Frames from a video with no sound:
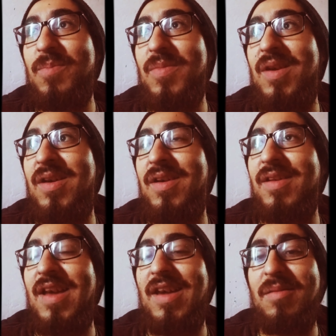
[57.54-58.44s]

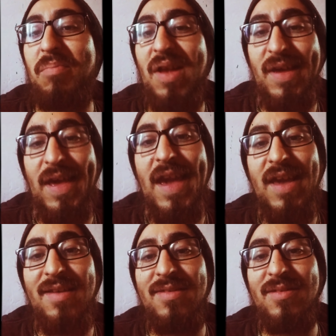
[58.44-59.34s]
like
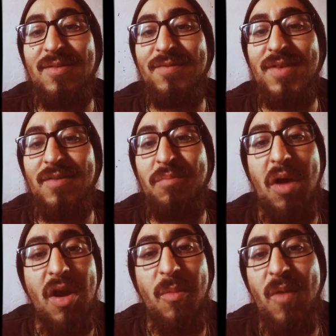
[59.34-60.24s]
blockades of
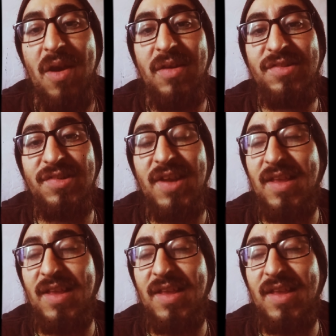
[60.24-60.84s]
barbed wire and shit like